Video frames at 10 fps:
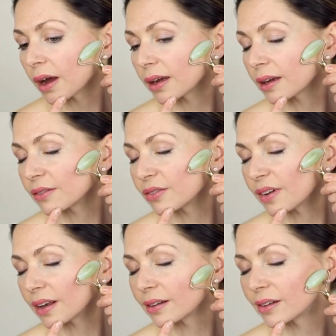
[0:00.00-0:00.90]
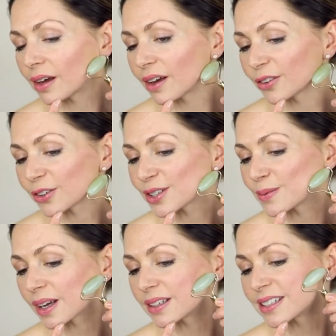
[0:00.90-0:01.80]
I can feel I've got
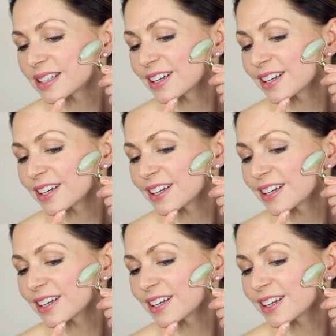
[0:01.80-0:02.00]
some nice